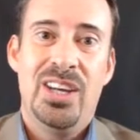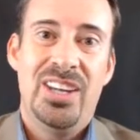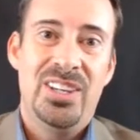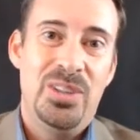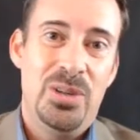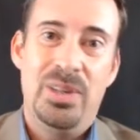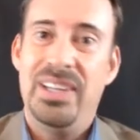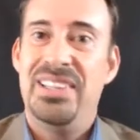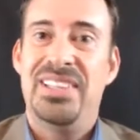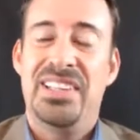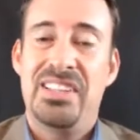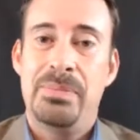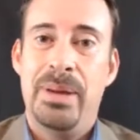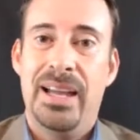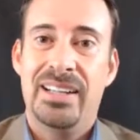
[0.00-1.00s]
you least
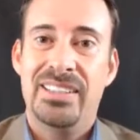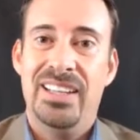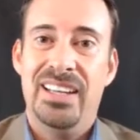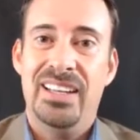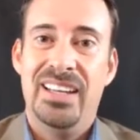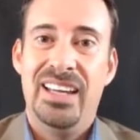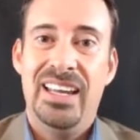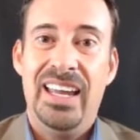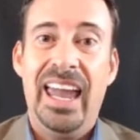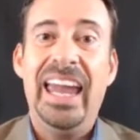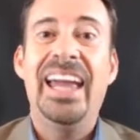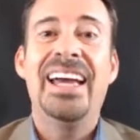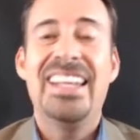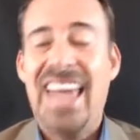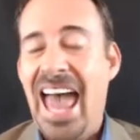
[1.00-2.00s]
expect it
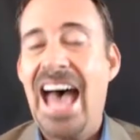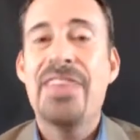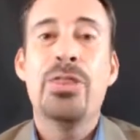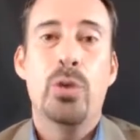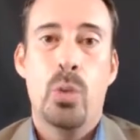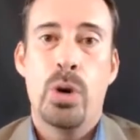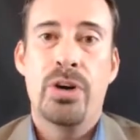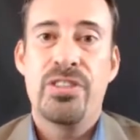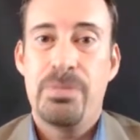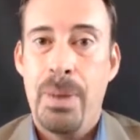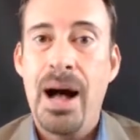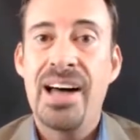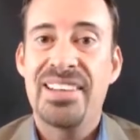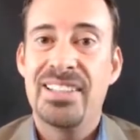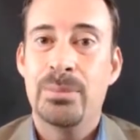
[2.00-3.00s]
and at the worst
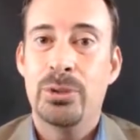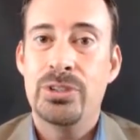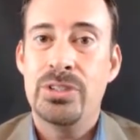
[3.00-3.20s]
possible